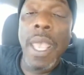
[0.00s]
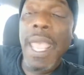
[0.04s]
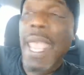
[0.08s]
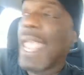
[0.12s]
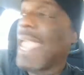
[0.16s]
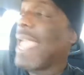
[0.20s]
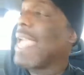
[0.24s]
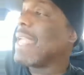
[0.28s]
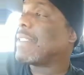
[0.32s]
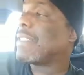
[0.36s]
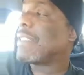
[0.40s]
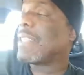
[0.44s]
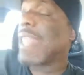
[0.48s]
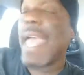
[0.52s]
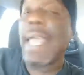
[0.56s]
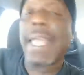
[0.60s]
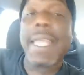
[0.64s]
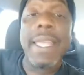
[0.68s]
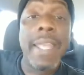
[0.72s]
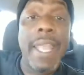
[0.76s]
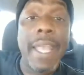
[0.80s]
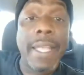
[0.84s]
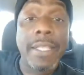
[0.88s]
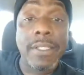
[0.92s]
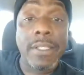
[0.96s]
It's like
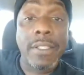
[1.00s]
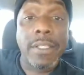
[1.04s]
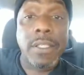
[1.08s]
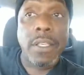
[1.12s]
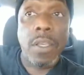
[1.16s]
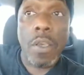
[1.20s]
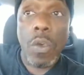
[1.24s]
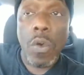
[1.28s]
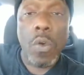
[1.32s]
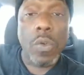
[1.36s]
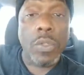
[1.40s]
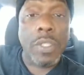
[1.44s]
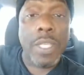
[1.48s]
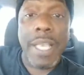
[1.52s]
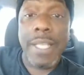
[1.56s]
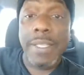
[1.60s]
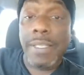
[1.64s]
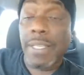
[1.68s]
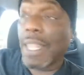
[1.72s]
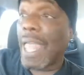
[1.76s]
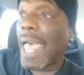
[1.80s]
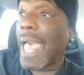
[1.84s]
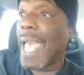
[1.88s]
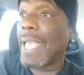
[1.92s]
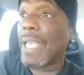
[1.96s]
an excuse. It's
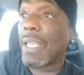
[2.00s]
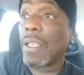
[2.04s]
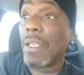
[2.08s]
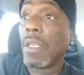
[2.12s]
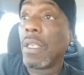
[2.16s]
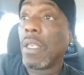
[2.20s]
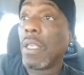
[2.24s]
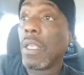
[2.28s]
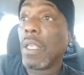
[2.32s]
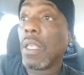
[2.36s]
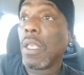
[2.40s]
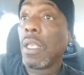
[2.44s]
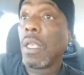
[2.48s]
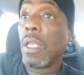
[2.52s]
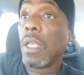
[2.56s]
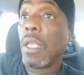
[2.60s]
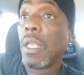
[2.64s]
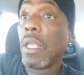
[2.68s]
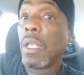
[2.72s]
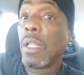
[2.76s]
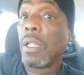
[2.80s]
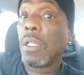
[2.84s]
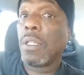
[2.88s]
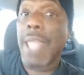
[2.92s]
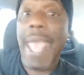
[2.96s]
like,
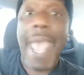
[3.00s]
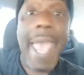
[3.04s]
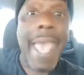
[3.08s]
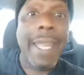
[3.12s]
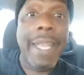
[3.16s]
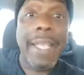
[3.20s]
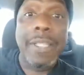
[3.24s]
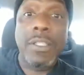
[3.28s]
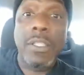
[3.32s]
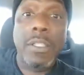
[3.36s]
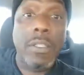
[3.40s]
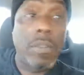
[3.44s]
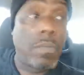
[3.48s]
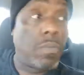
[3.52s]
that is